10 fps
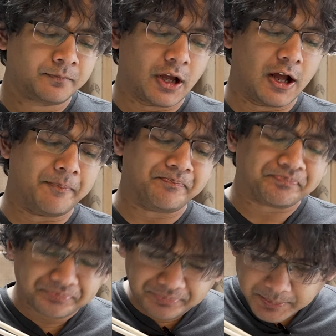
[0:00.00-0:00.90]

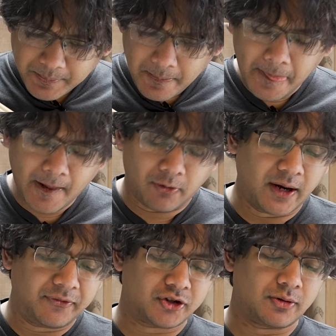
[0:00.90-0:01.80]
A
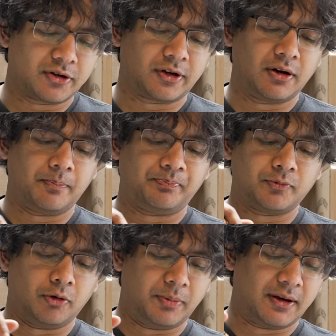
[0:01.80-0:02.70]
lot of Sichuan cooking
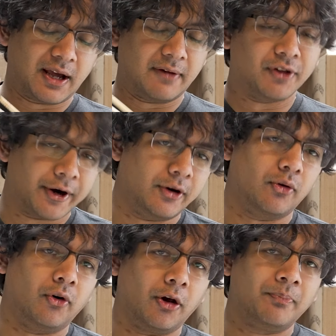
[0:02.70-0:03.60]
will be kind of flooded in
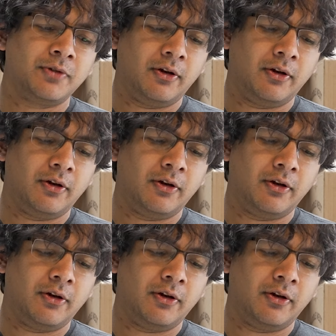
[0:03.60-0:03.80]
oil,